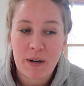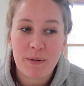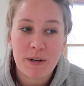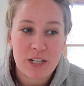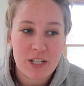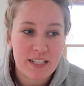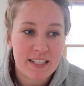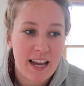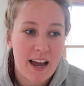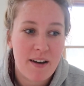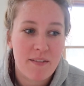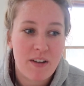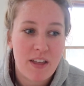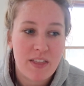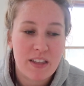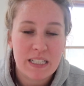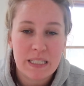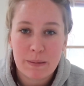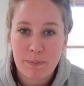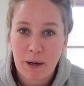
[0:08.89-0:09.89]
We just have
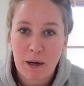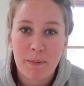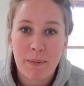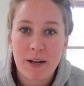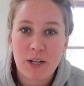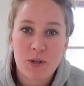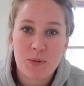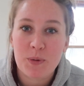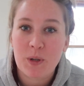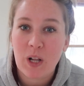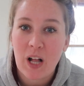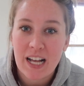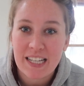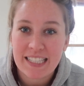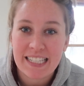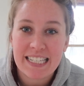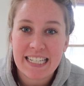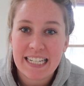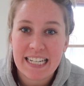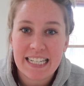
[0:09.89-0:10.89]
the spare bedroom
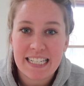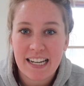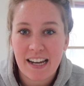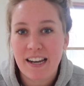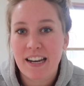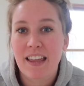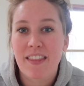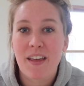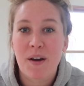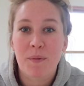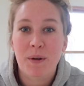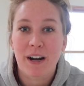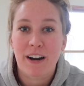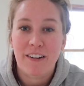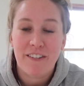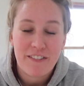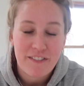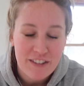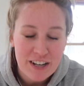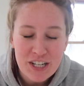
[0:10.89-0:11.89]
closet to get done, and then we are
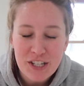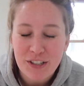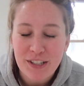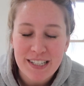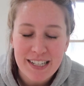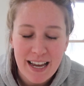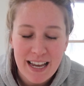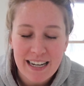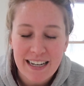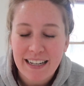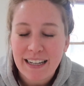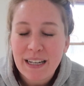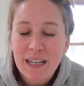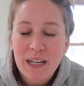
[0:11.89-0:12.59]
officially done